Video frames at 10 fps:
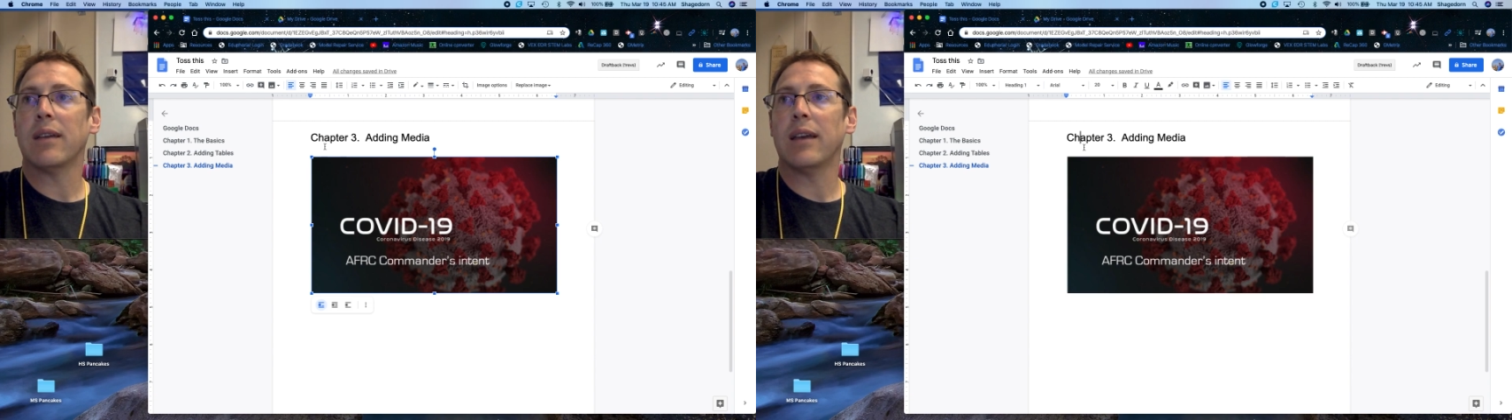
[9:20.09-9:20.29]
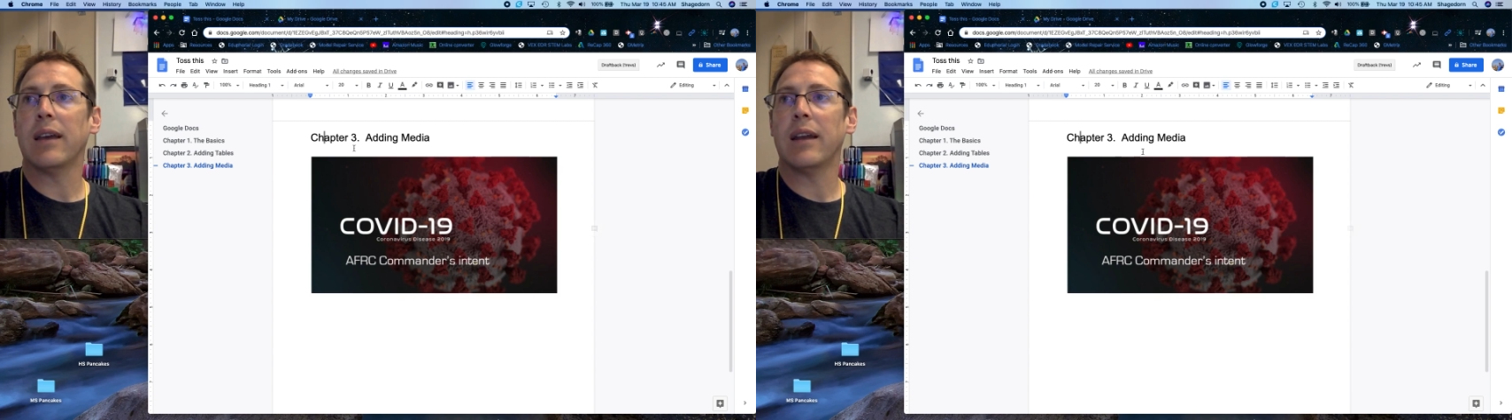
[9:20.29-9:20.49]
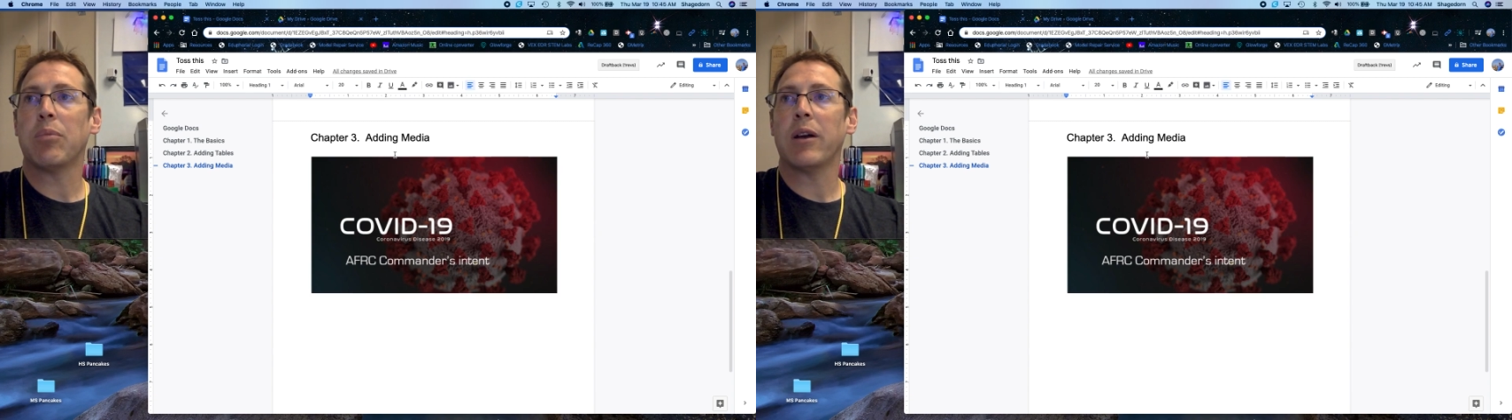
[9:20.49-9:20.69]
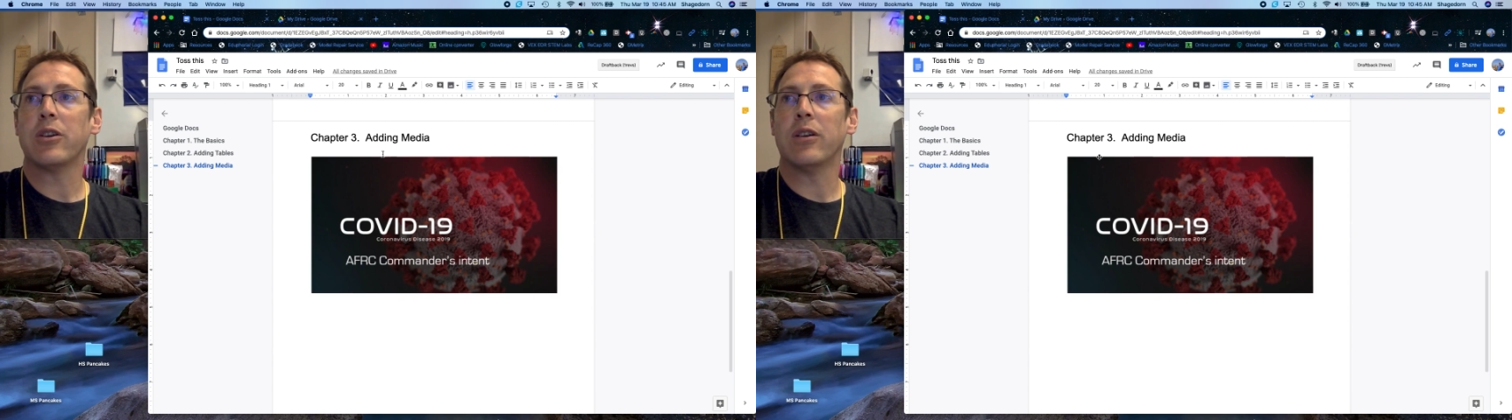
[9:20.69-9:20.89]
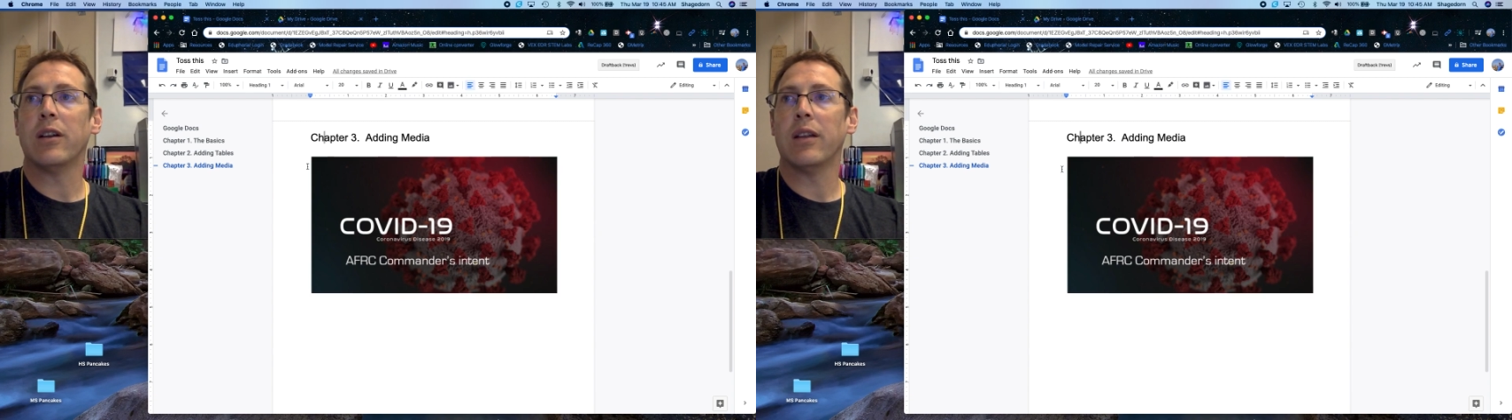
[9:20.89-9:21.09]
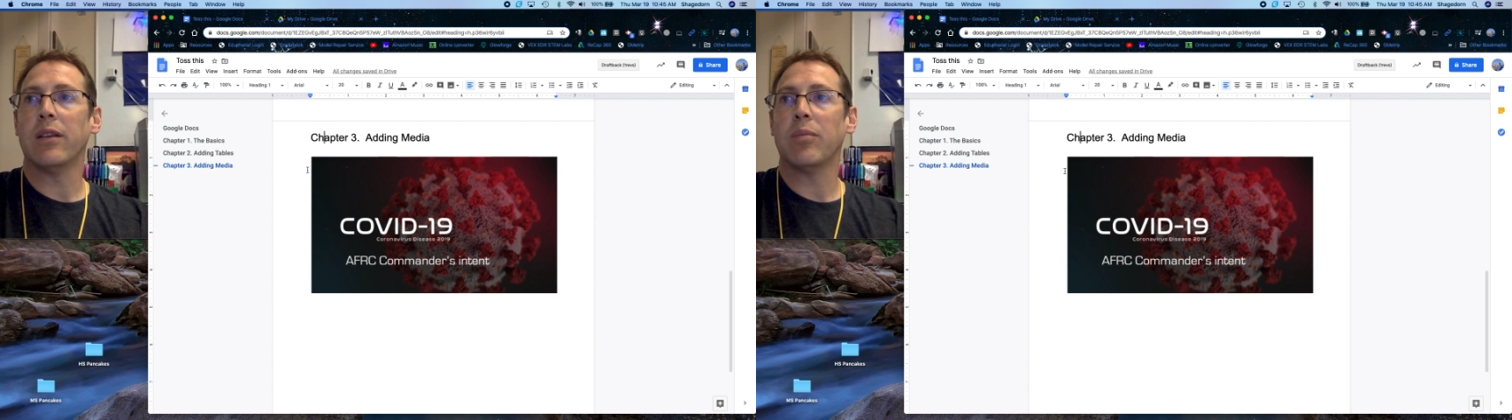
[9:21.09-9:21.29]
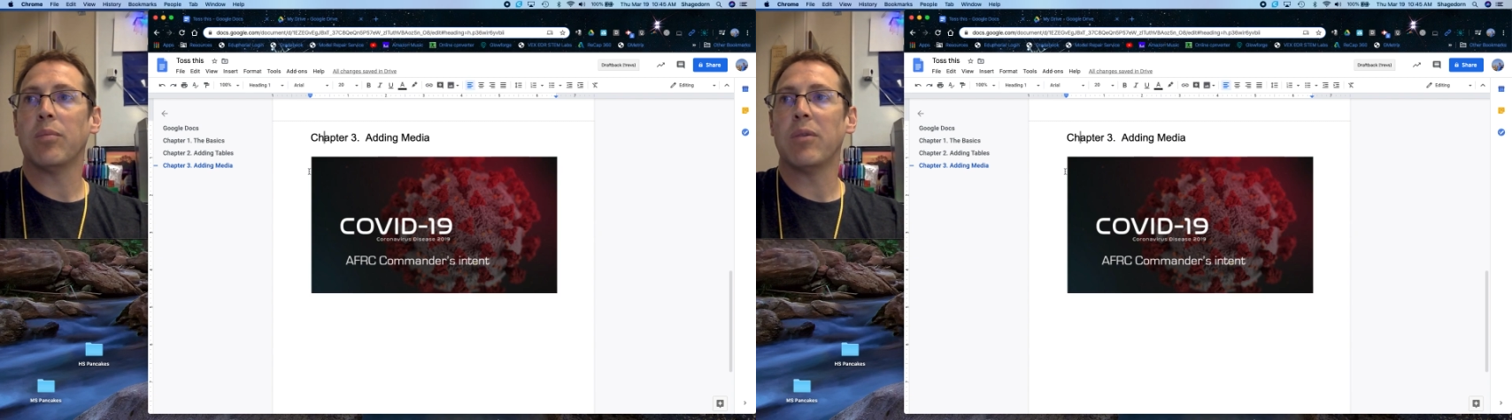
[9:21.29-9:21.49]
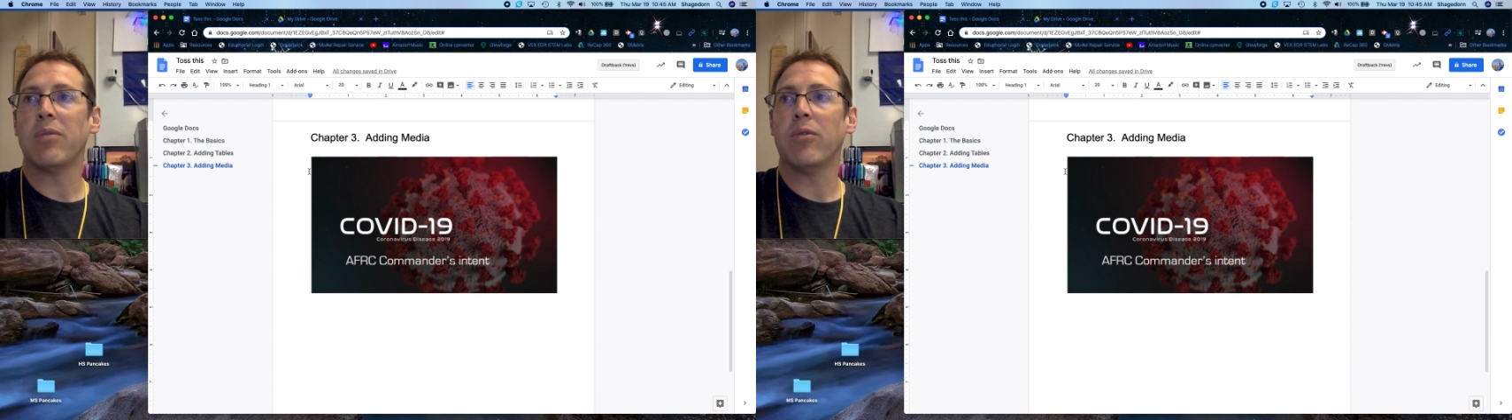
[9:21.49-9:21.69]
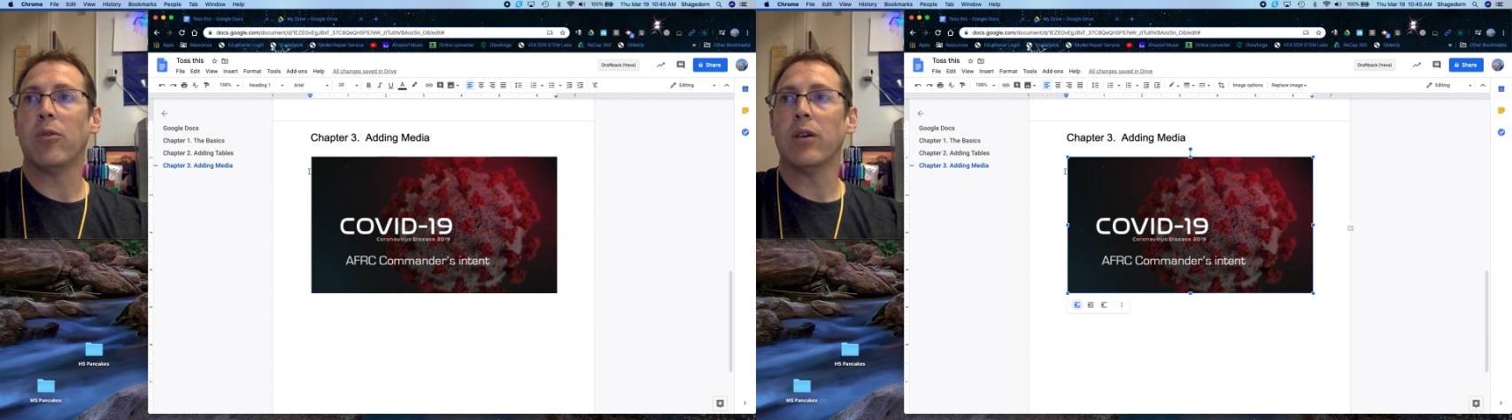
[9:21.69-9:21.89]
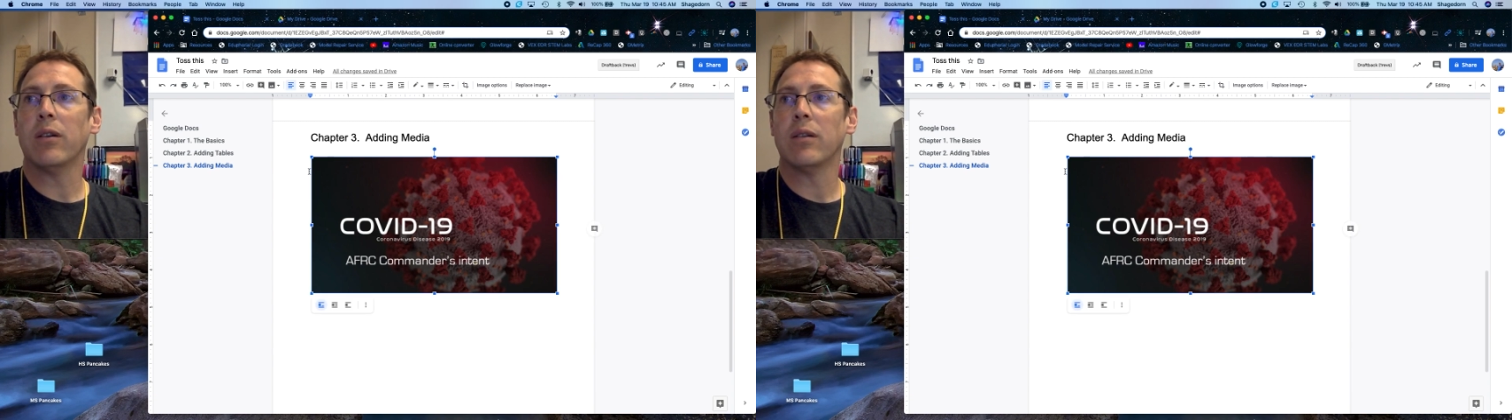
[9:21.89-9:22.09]
and I probably should have done this
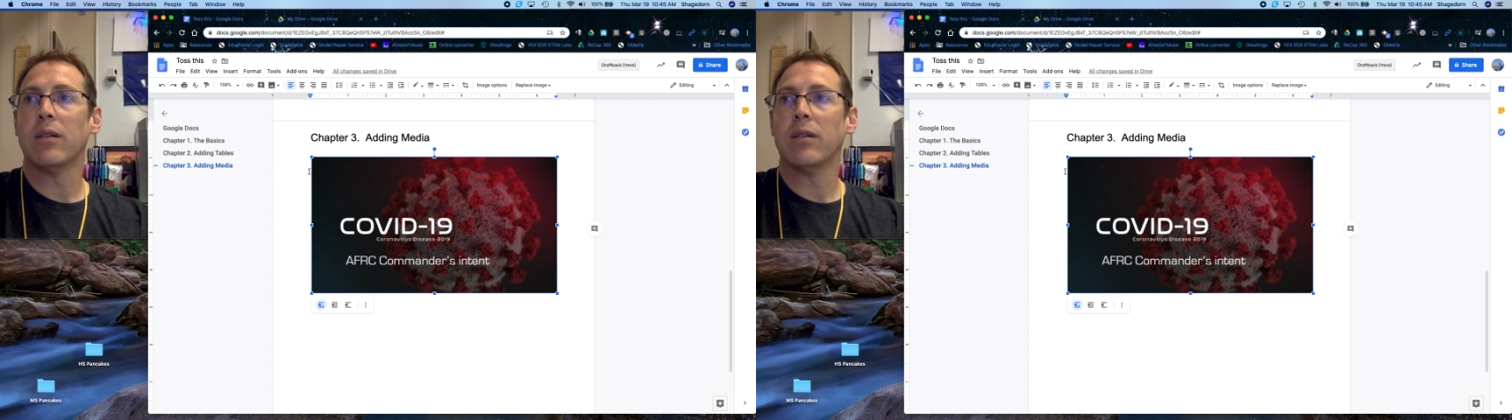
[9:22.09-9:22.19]
before.